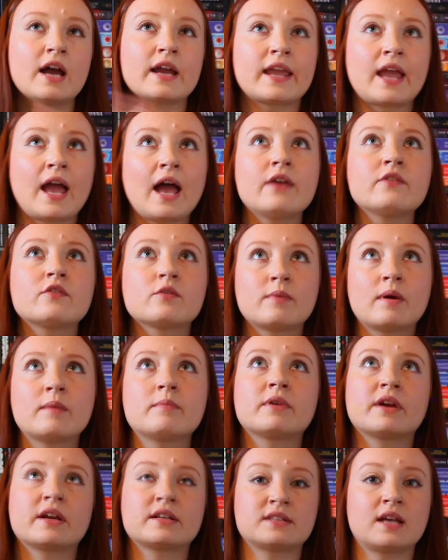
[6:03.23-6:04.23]
I can't
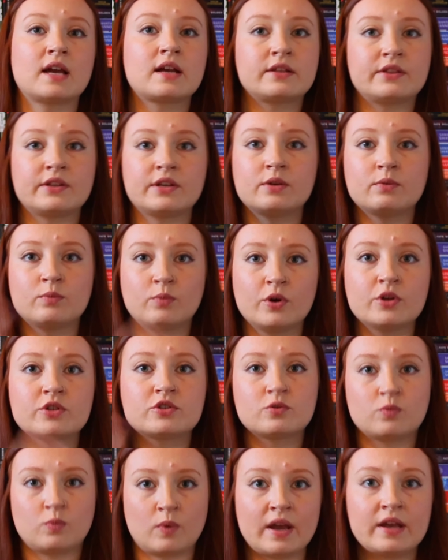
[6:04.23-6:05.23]
remember exactly
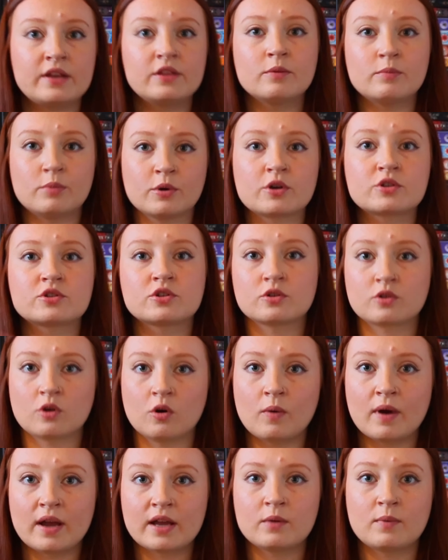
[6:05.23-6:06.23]
which way the books are
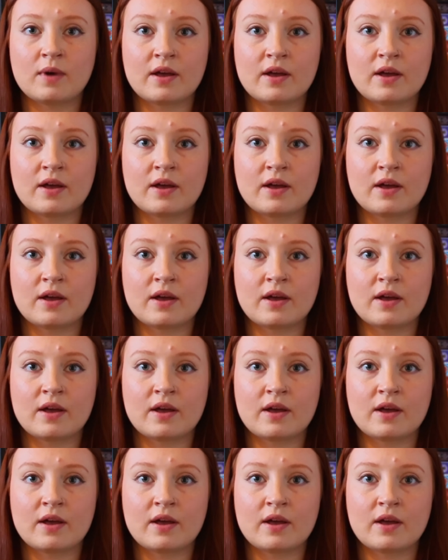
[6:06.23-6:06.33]
going,